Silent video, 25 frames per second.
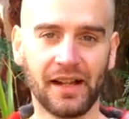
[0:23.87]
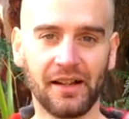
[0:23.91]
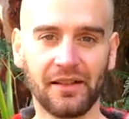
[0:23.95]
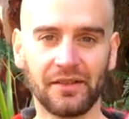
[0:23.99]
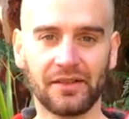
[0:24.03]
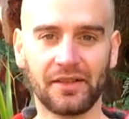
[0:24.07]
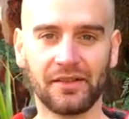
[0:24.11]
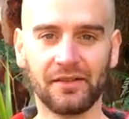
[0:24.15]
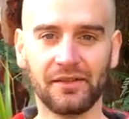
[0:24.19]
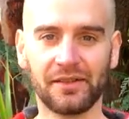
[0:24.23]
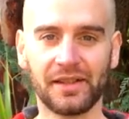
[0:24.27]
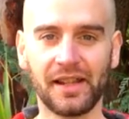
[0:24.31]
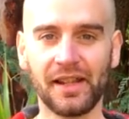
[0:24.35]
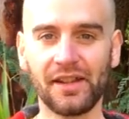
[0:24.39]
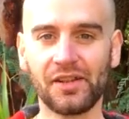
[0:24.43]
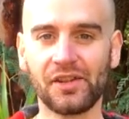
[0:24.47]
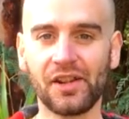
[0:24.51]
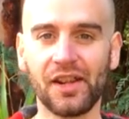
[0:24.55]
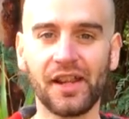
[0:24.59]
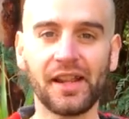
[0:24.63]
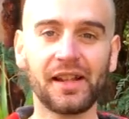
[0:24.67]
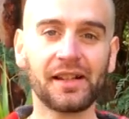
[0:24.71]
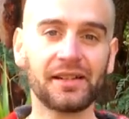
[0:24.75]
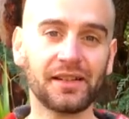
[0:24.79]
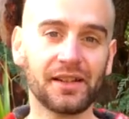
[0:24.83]
how to teach
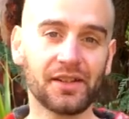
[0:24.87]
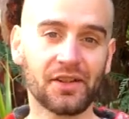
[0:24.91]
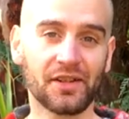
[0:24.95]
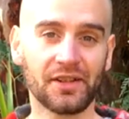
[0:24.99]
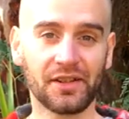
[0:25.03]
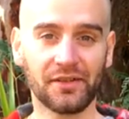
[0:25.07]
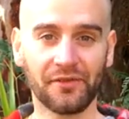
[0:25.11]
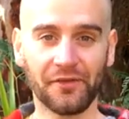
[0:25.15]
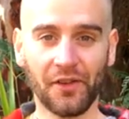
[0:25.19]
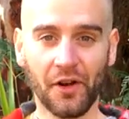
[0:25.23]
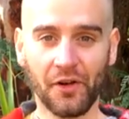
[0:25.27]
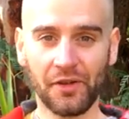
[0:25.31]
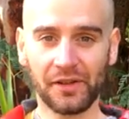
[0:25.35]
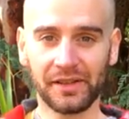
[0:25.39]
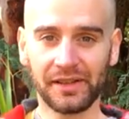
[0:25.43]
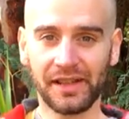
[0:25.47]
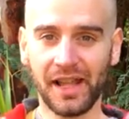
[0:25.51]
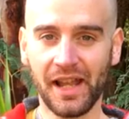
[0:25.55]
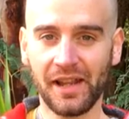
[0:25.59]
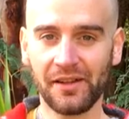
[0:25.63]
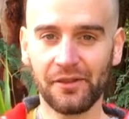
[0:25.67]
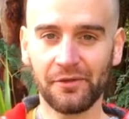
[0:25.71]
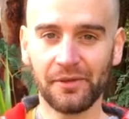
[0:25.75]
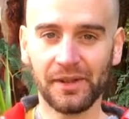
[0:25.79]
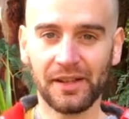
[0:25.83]
English as a foreign
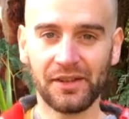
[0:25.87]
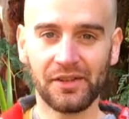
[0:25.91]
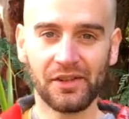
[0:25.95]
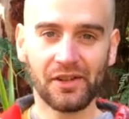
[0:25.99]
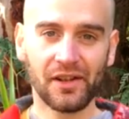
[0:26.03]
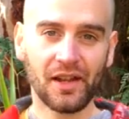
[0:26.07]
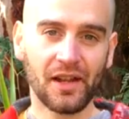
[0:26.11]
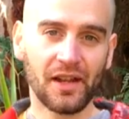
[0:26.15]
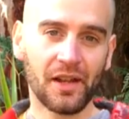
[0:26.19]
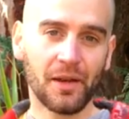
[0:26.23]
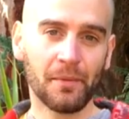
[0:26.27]
language